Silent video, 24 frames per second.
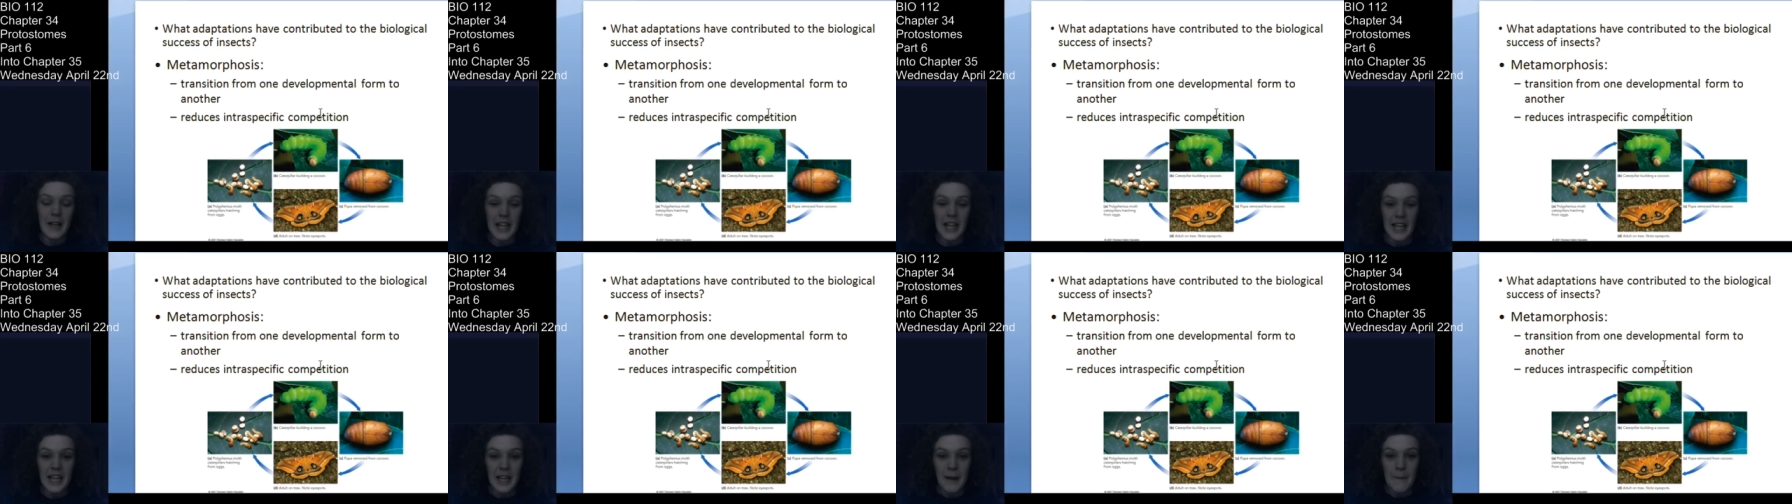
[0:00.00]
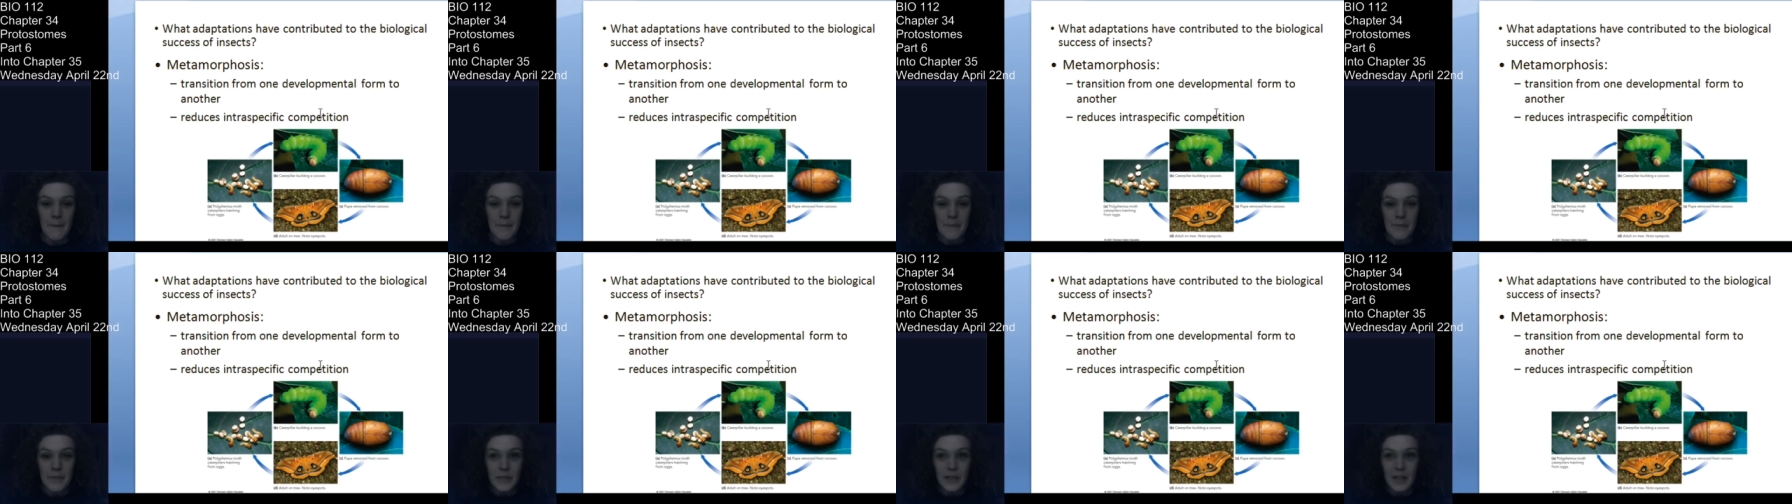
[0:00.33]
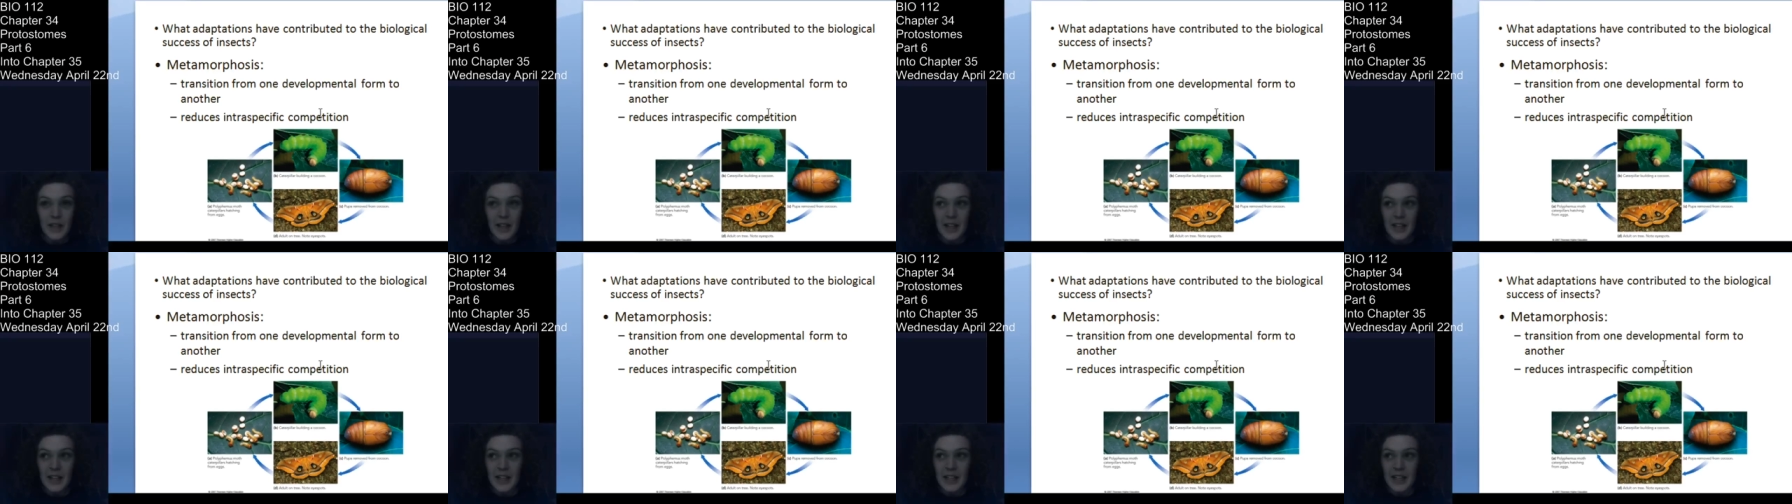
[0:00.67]
in
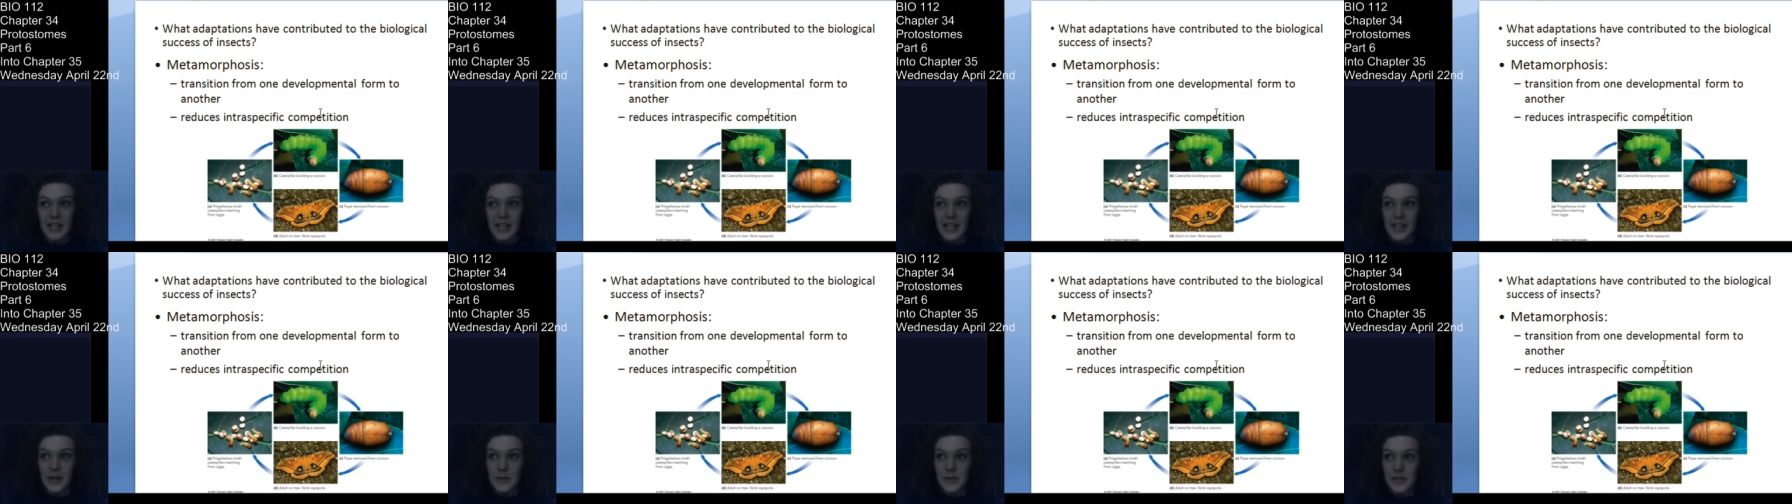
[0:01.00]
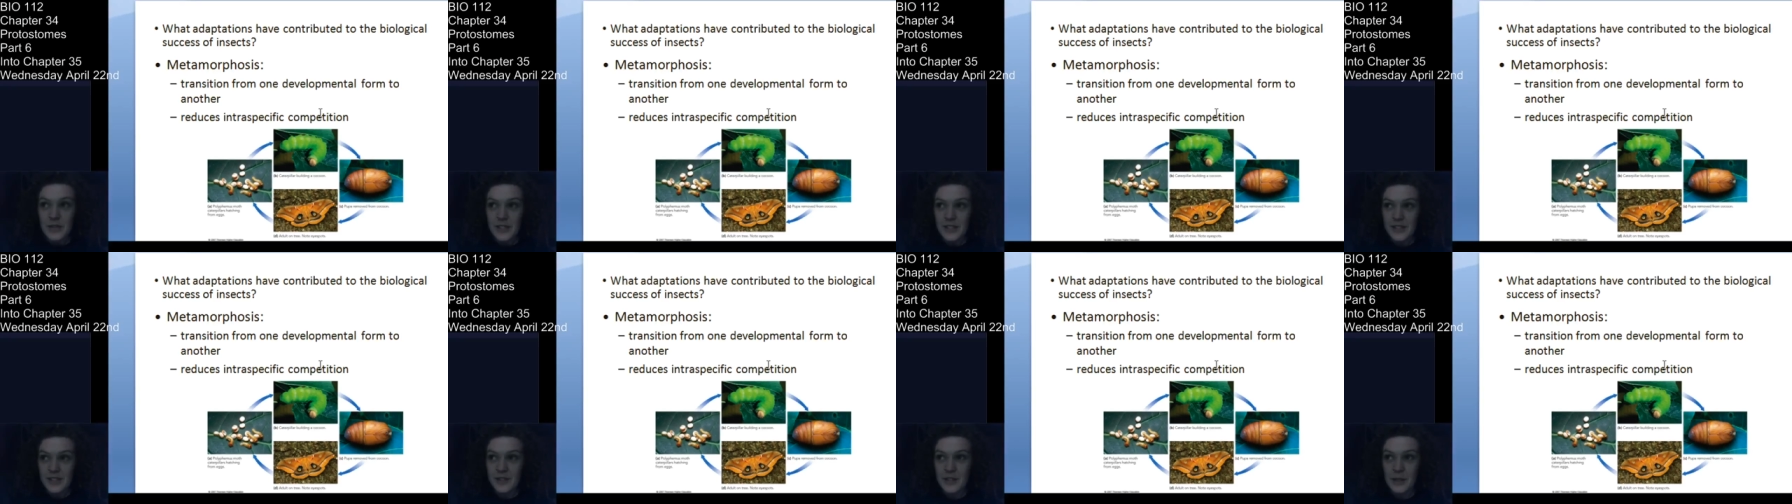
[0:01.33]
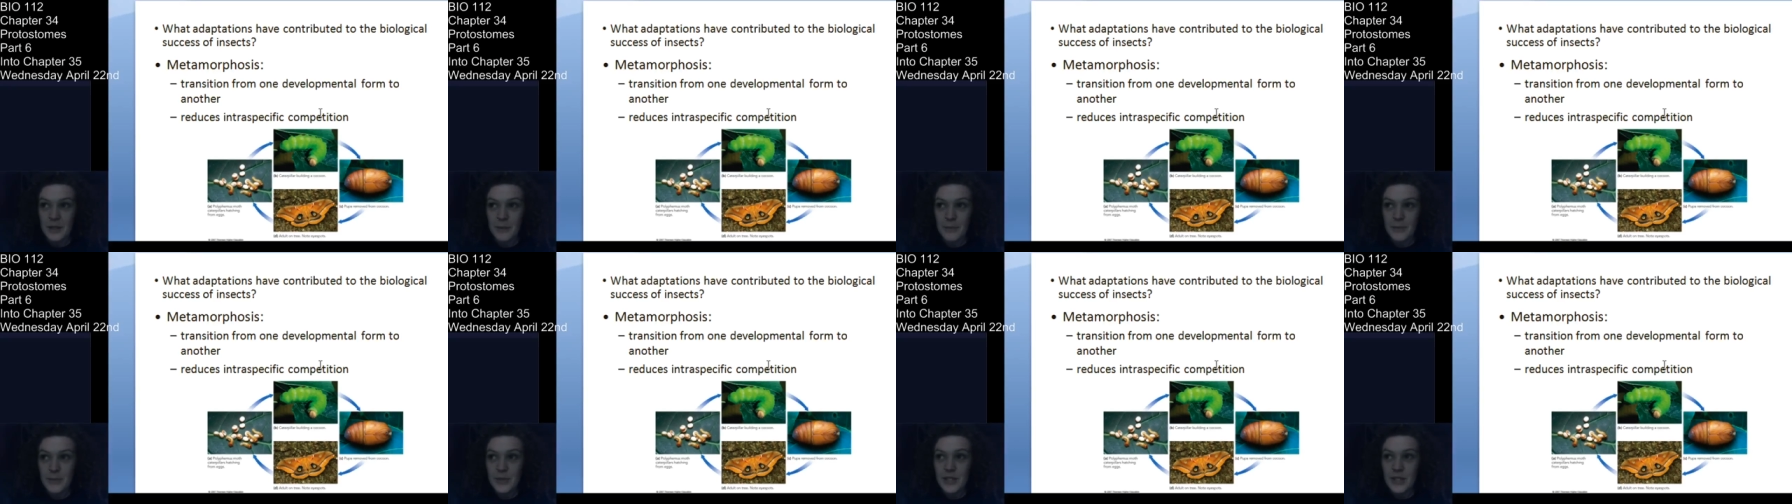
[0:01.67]
in
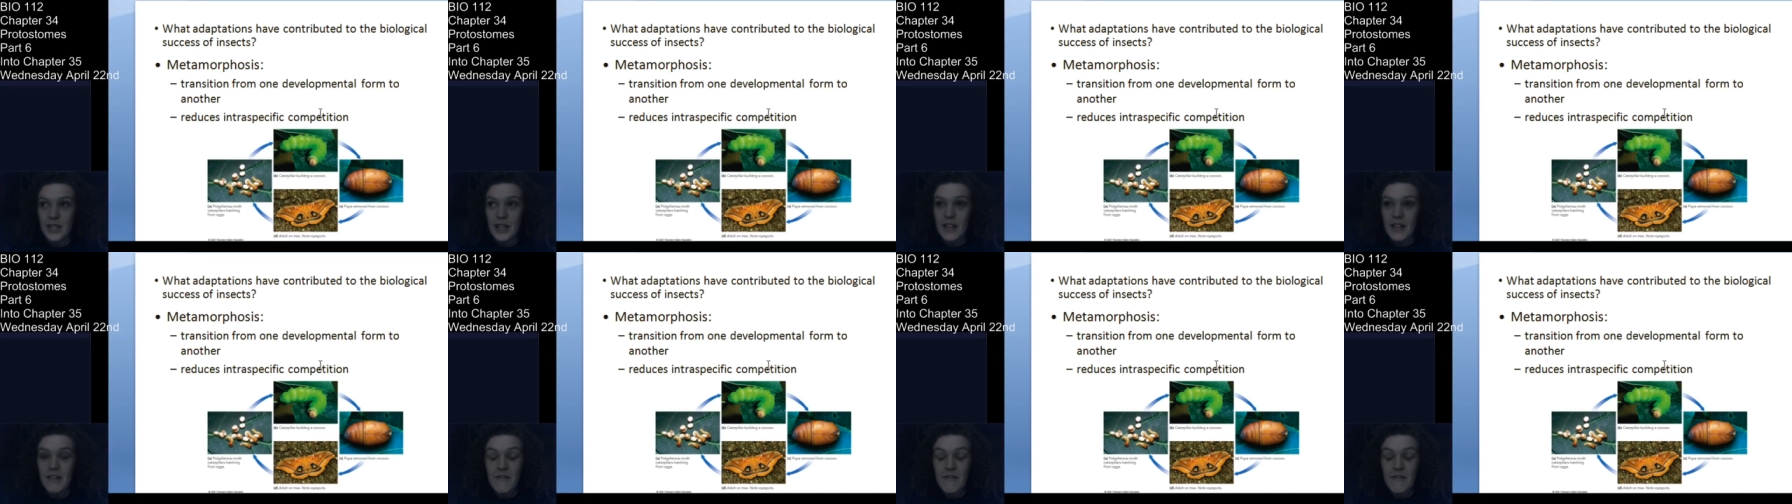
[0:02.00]
ecosystems,